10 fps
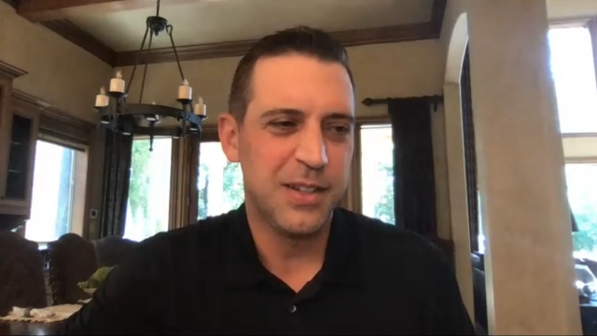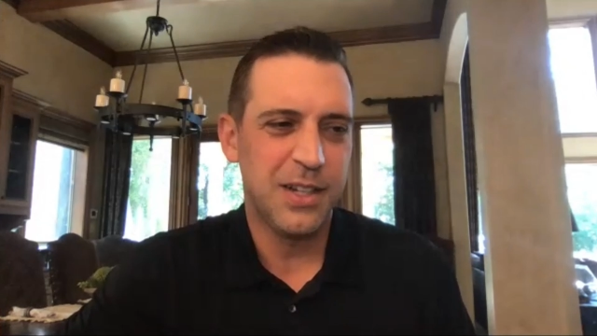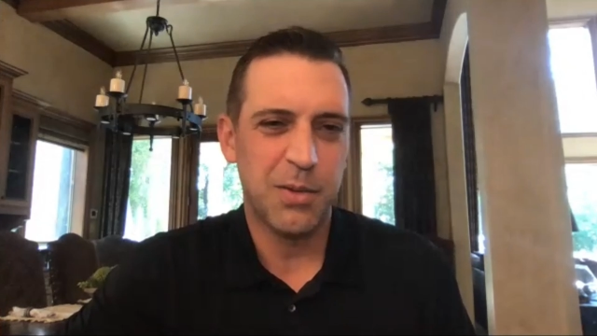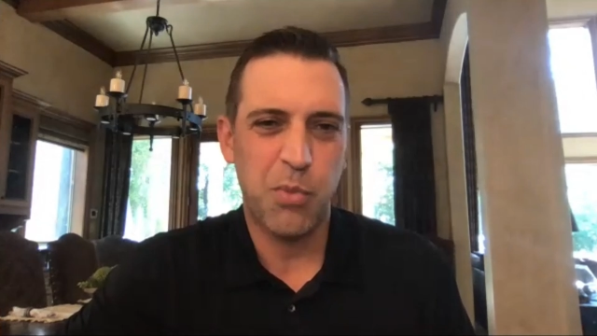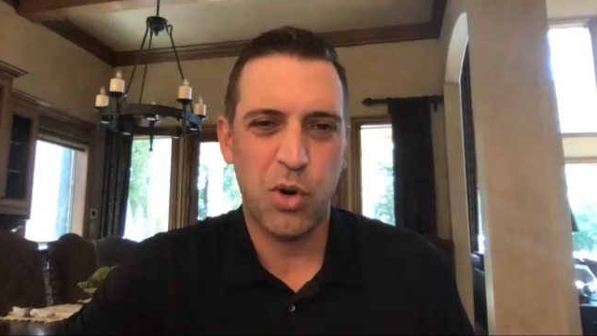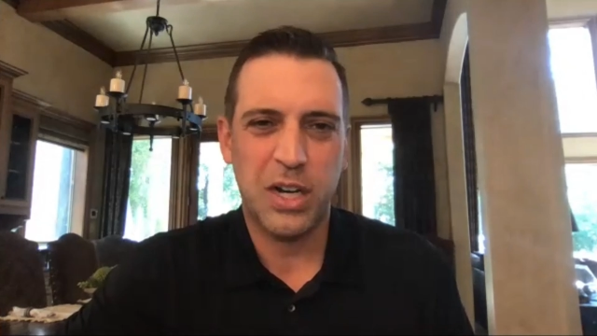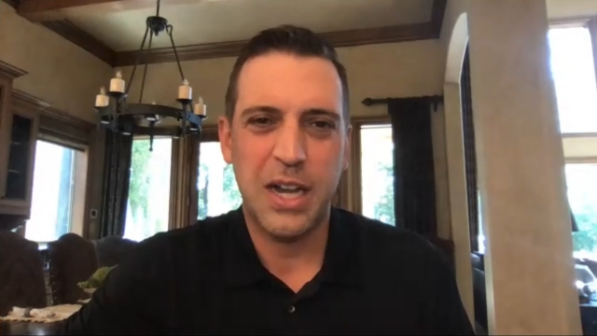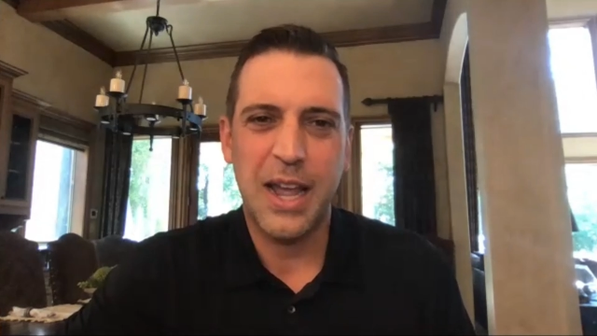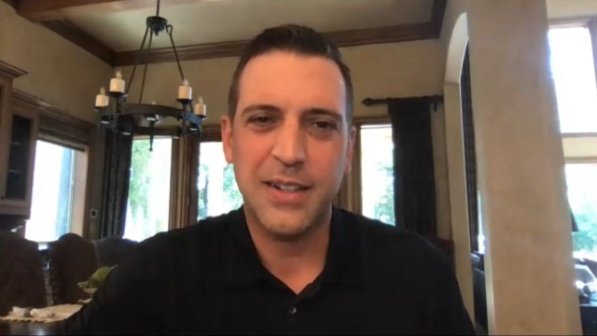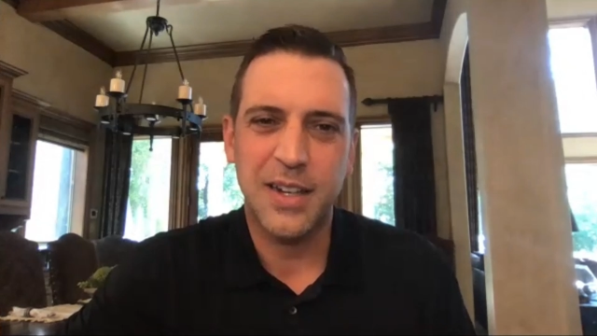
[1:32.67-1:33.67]
more
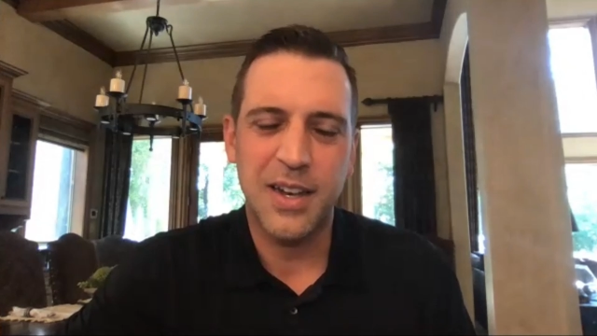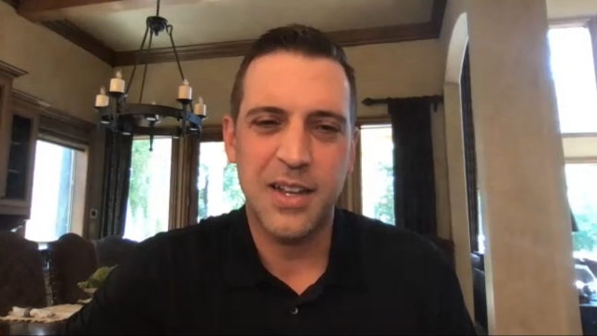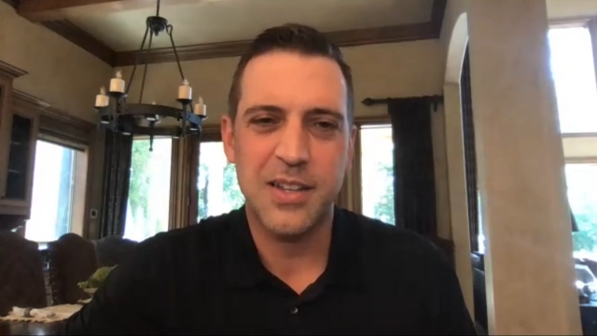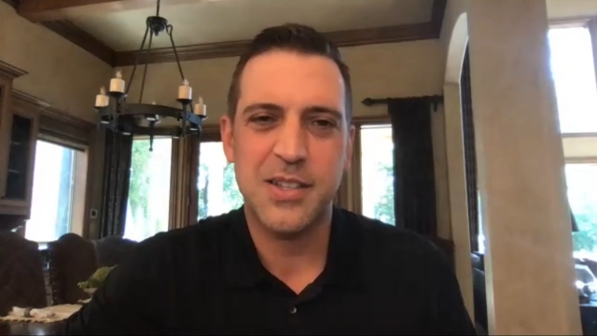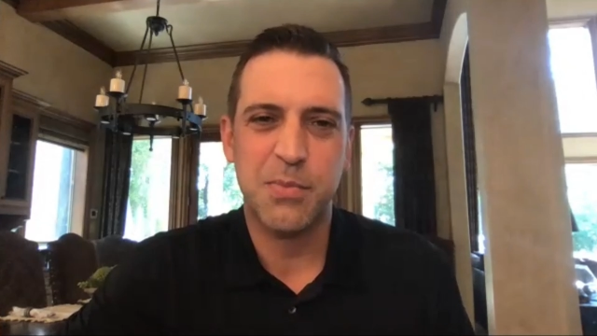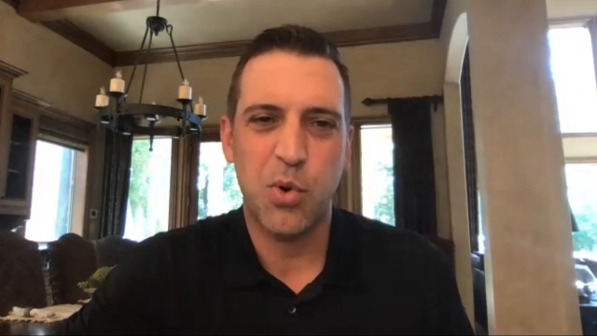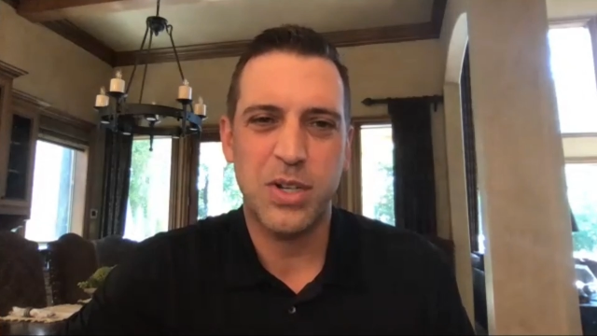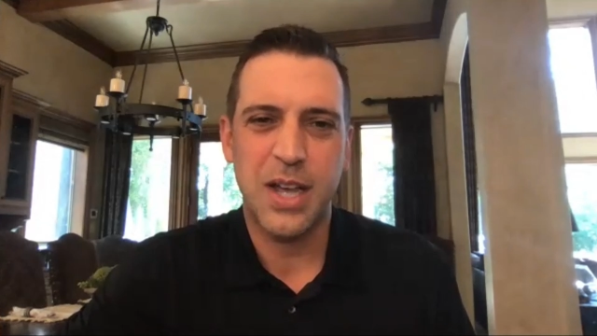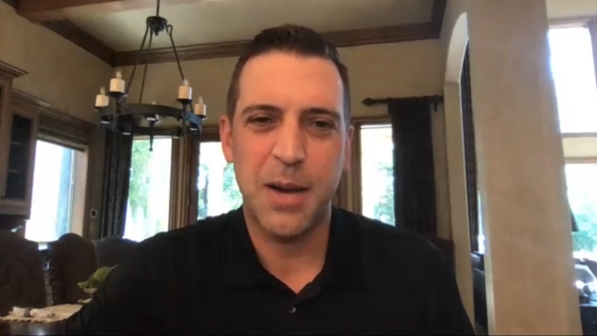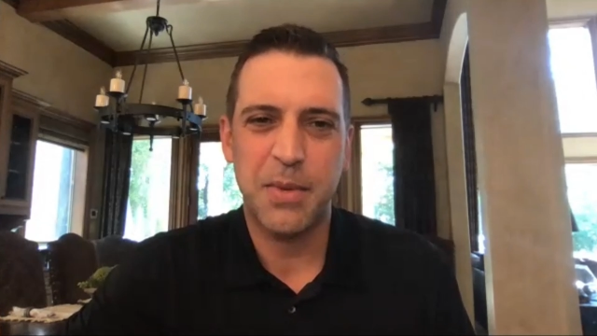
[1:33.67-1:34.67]
connectedness, more
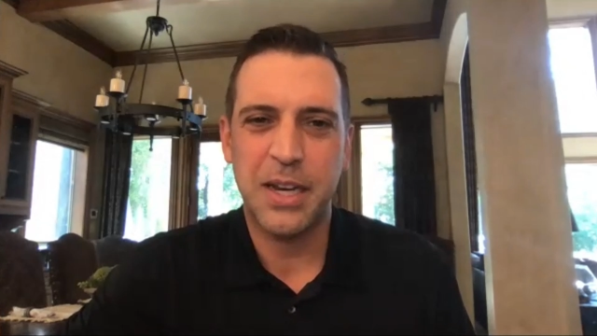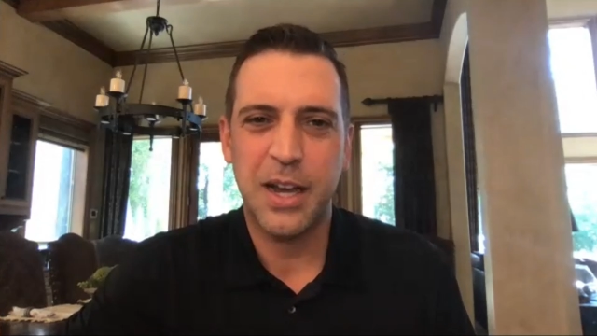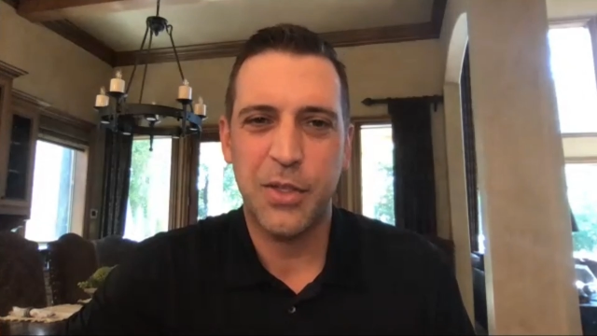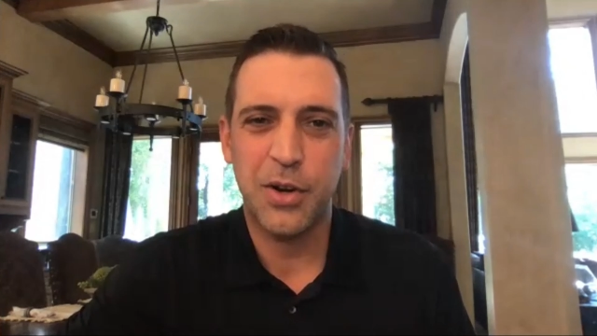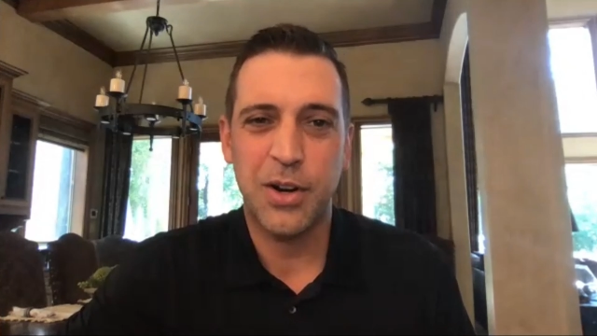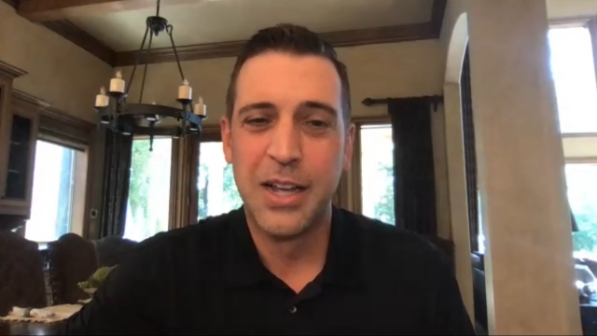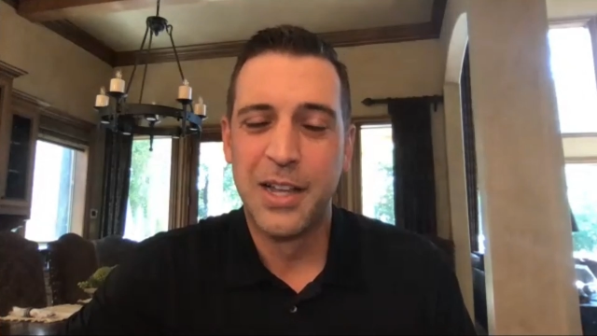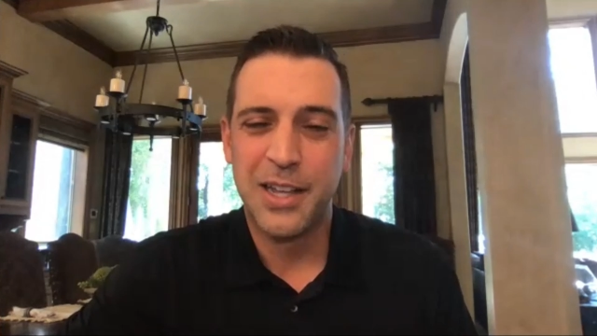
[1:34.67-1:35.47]
time together.